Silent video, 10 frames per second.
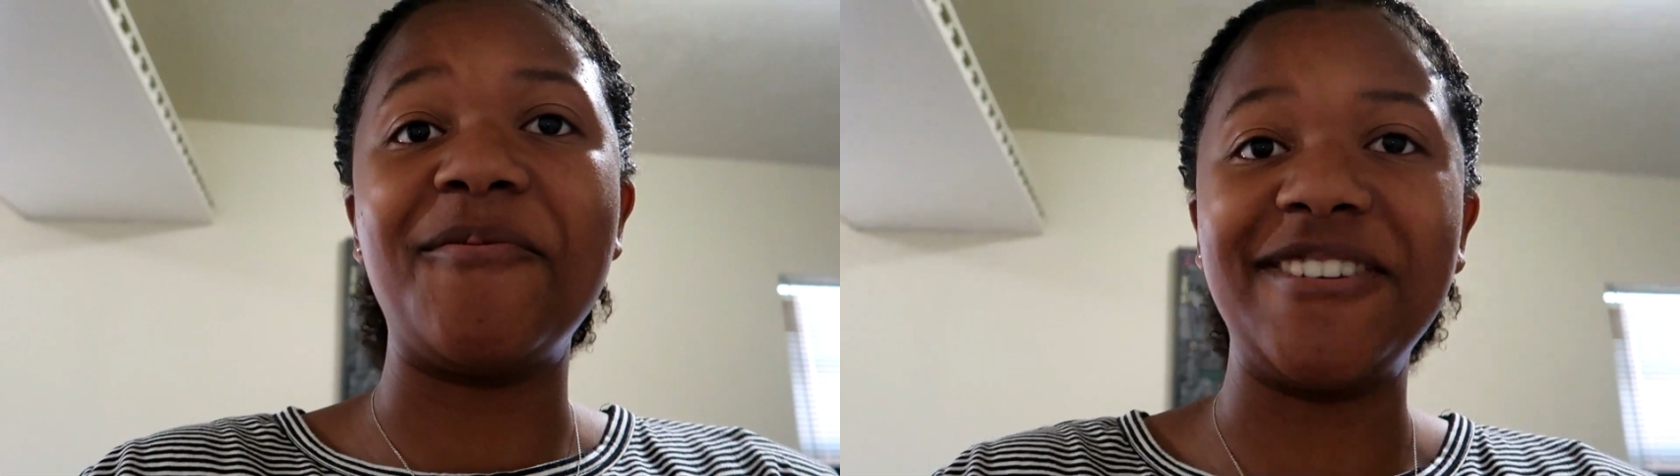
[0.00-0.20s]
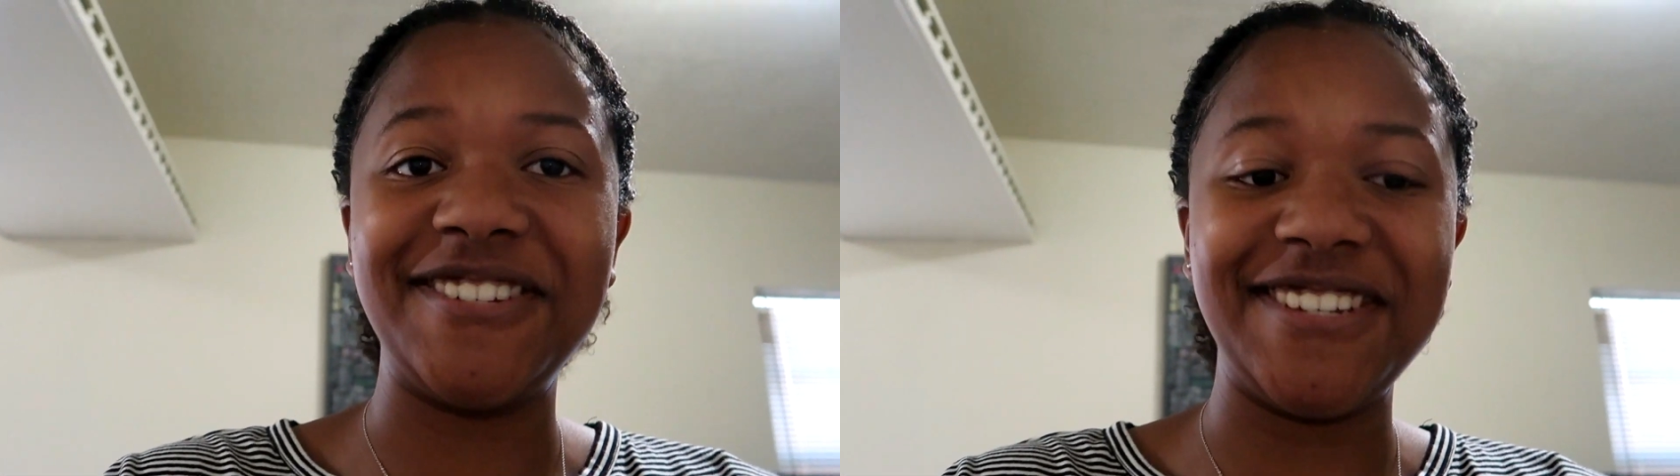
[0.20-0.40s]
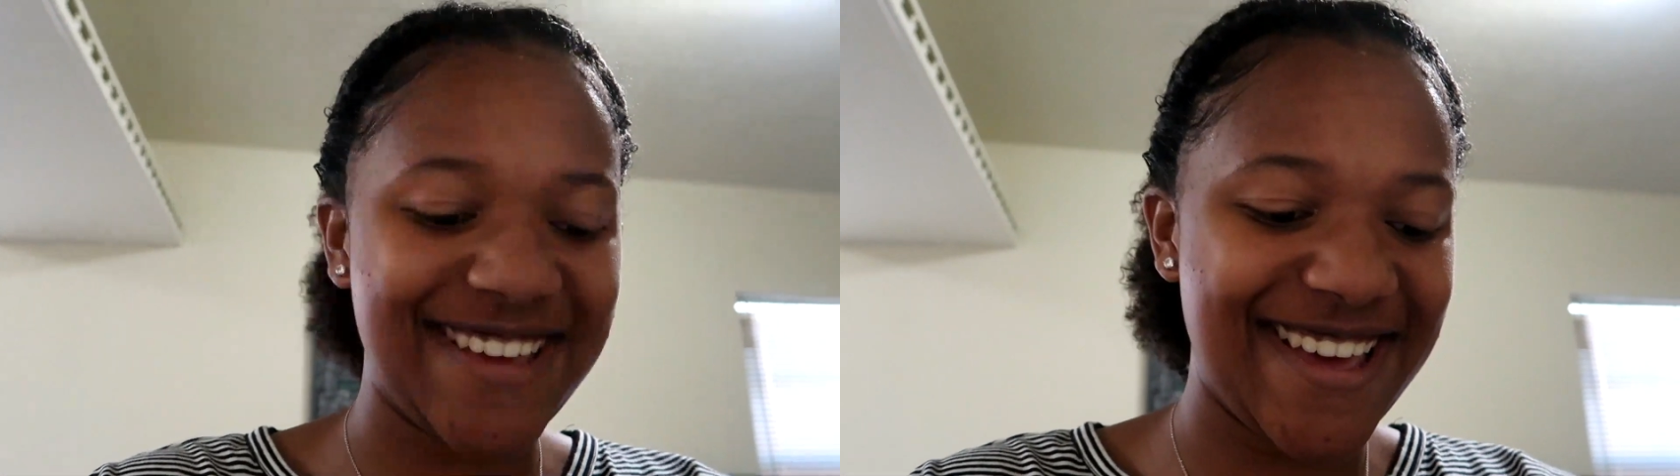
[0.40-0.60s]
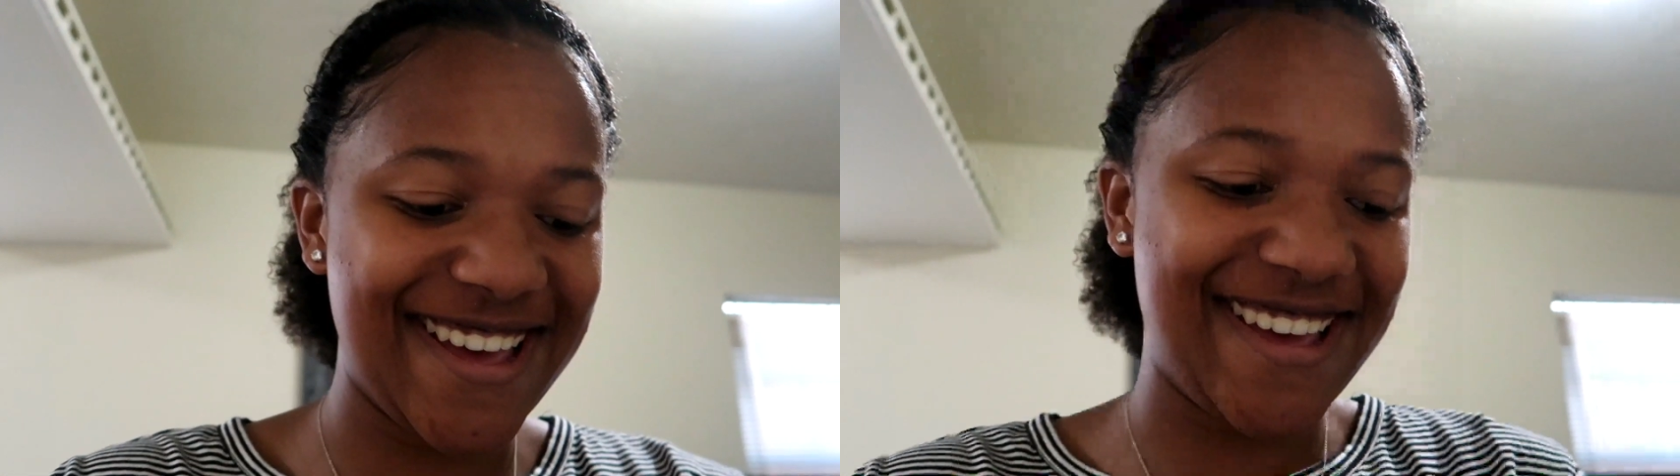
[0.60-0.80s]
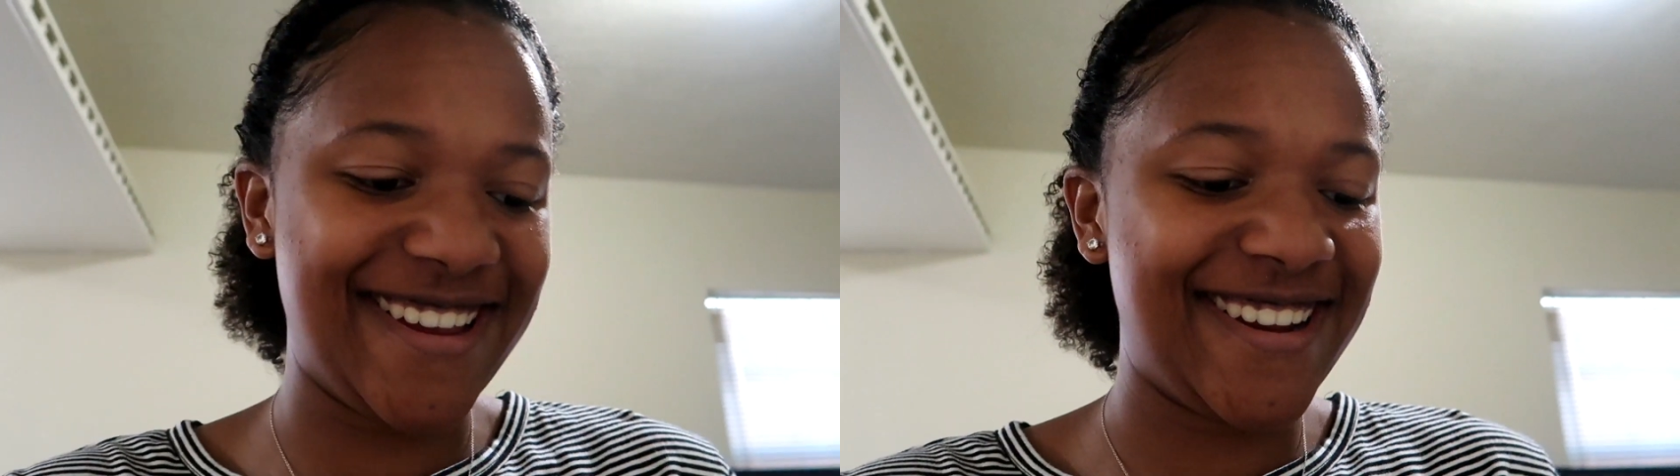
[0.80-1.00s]
watching
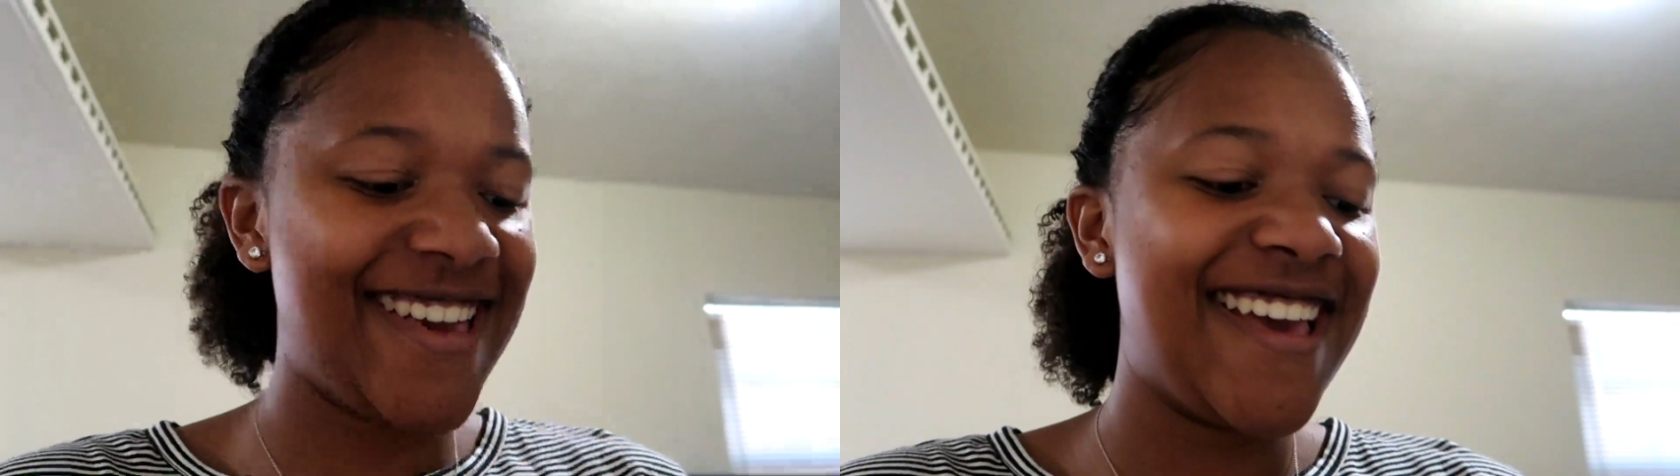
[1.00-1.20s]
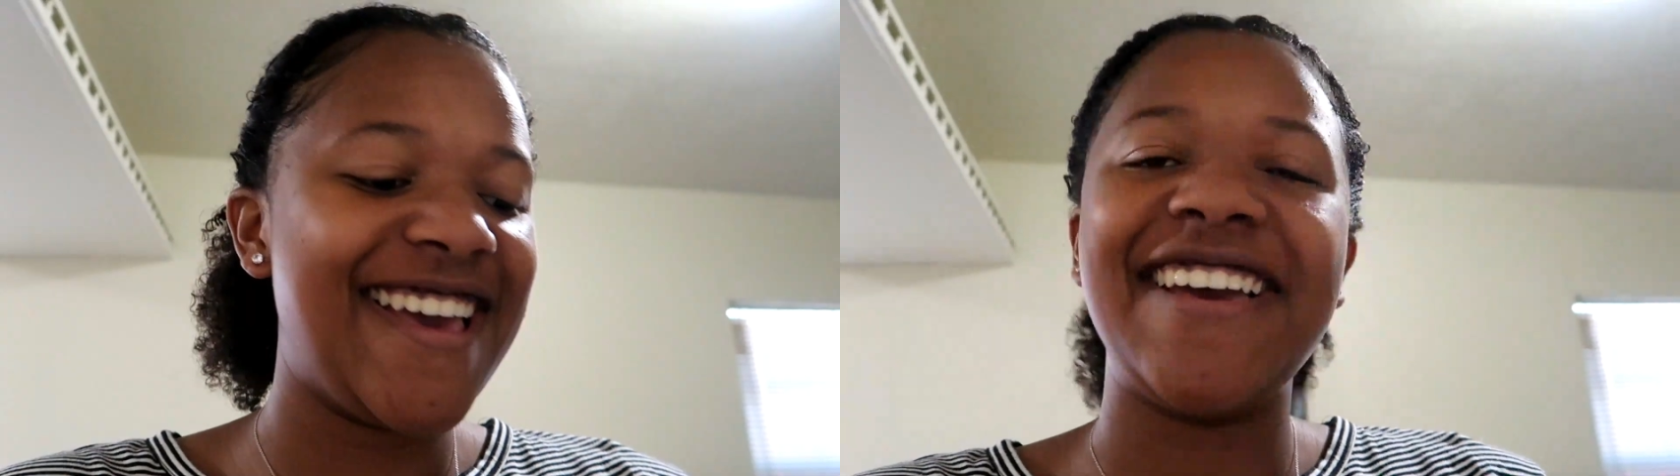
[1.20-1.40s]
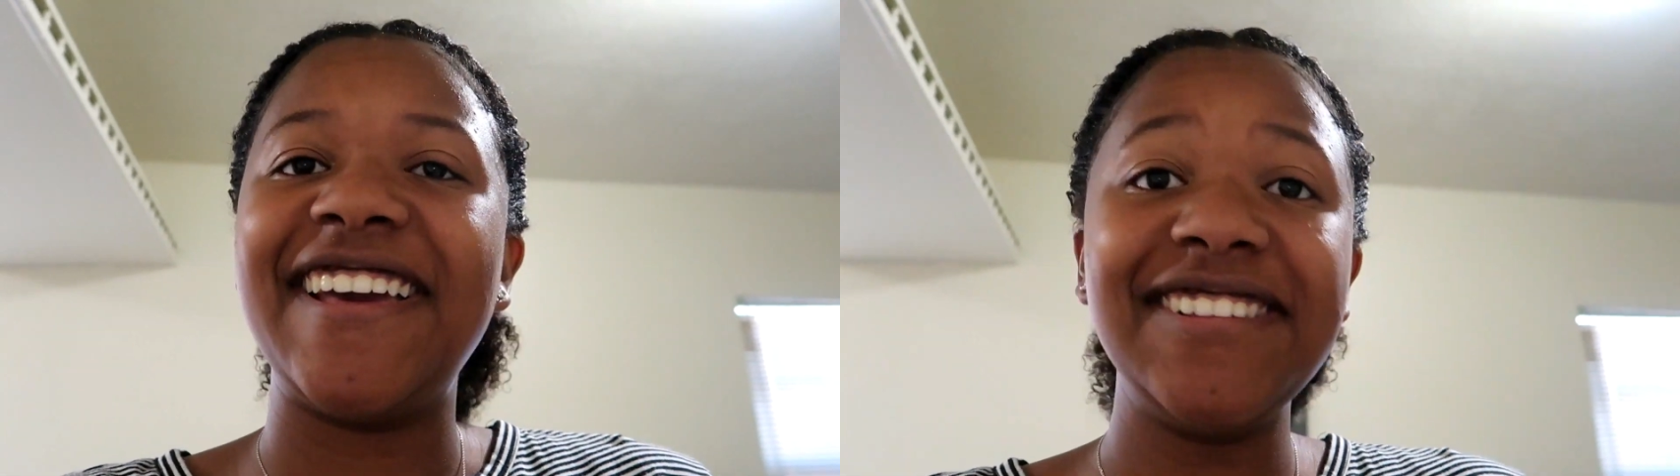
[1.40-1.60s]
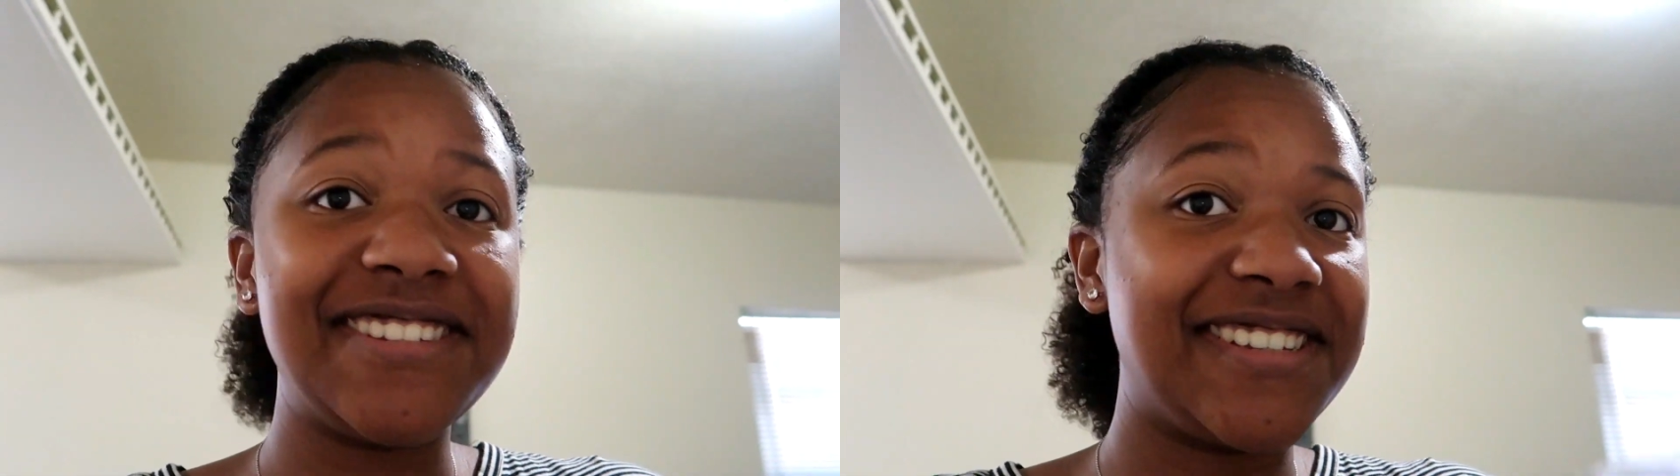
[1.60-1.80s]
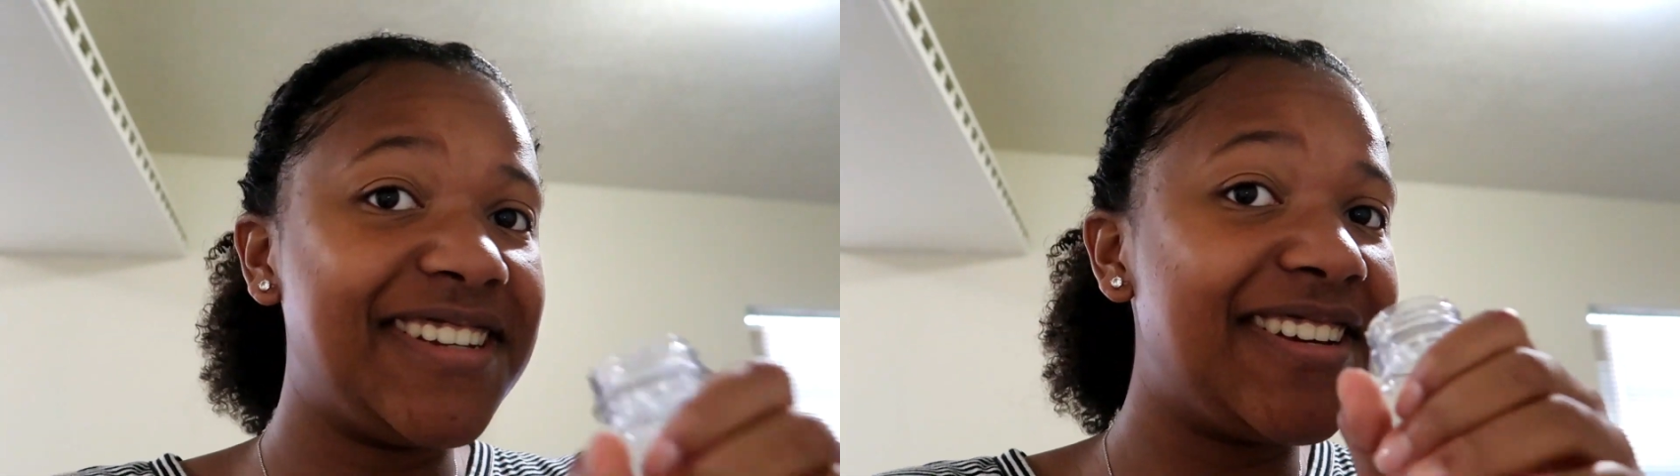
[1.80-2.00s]
and it's
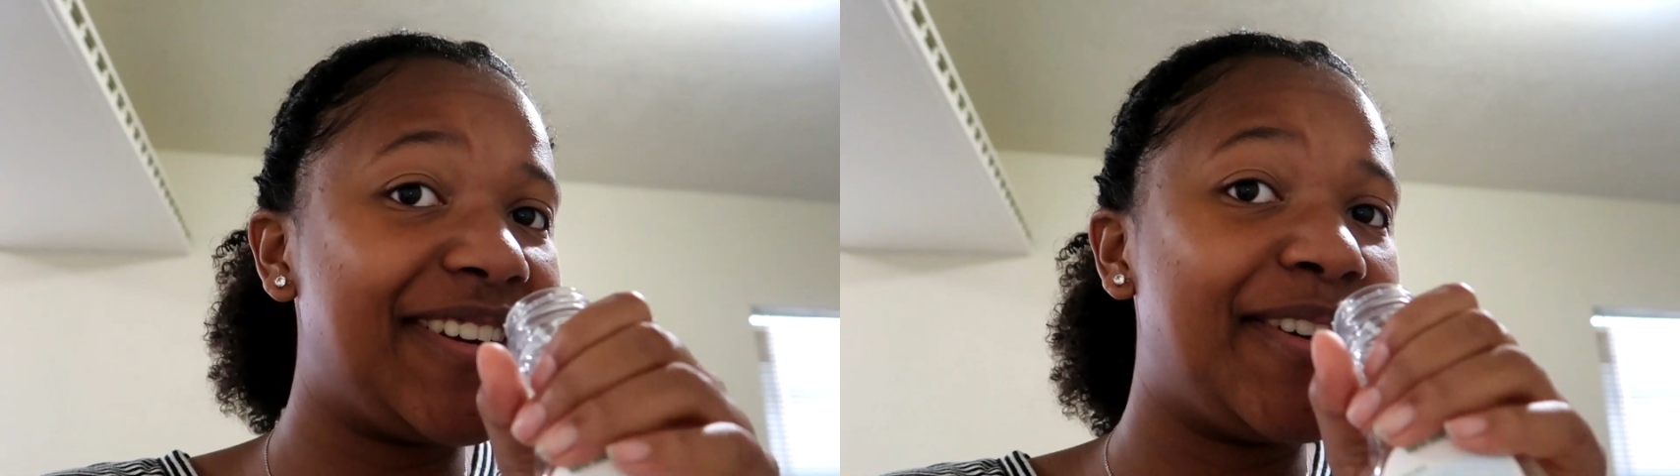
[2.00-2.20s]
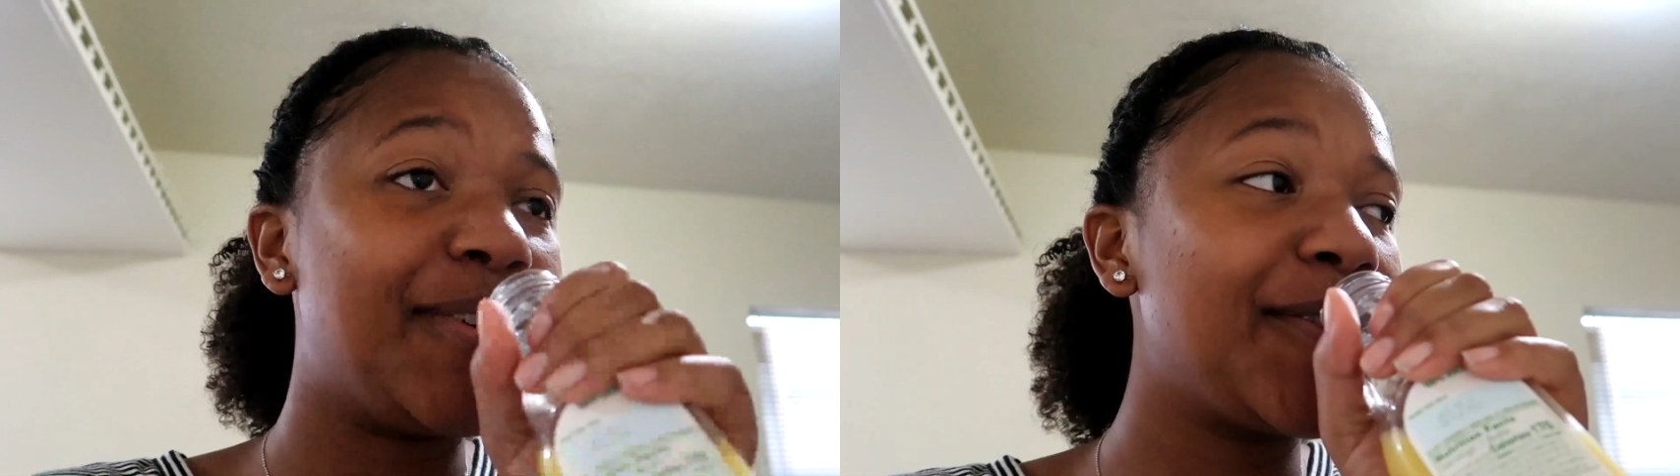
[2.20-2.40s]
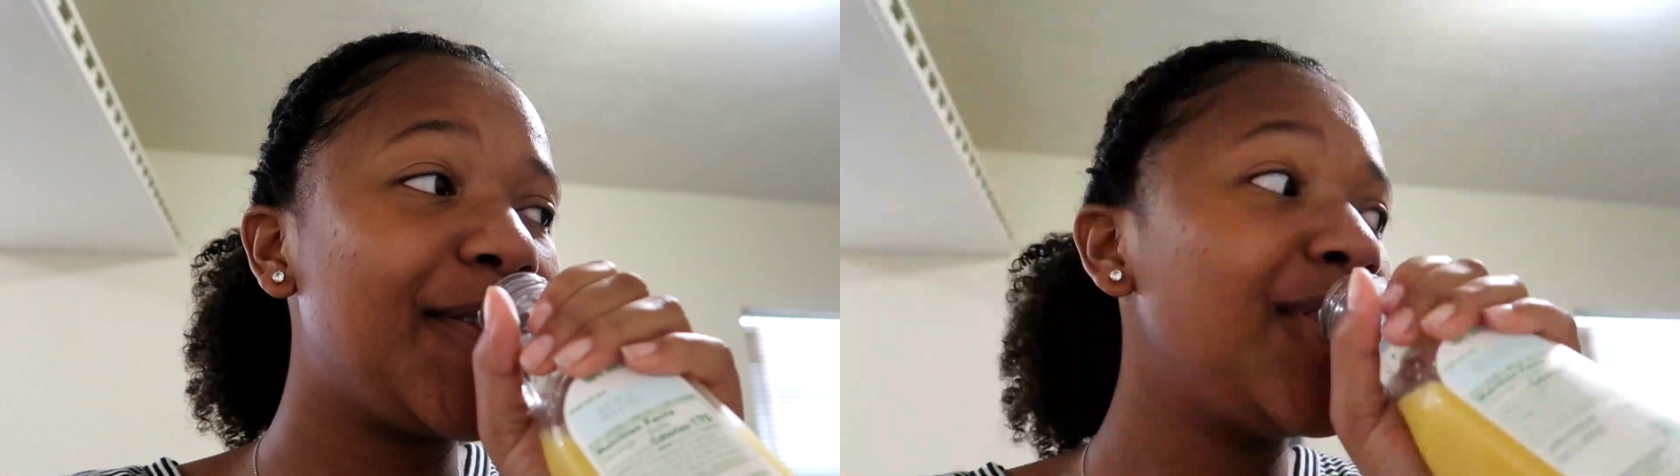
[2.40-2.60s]
good.